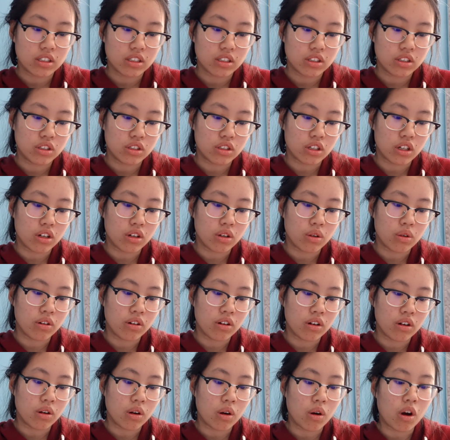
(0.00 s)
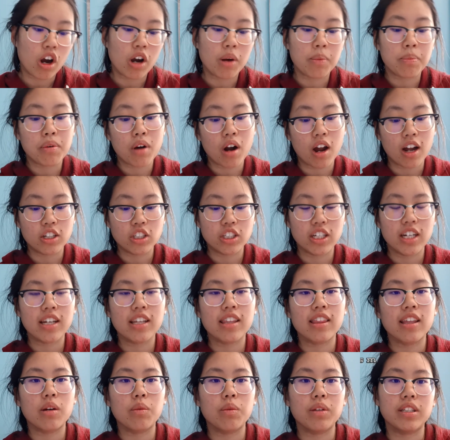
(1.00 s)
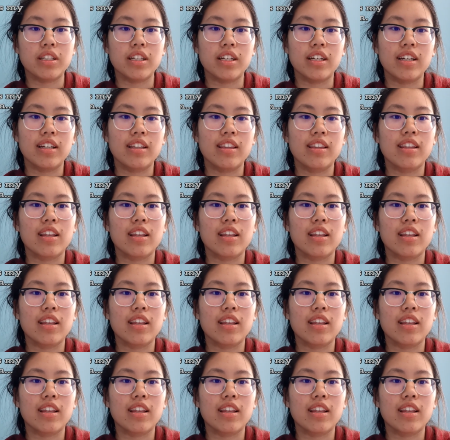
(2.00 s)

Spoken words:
So our project that we did,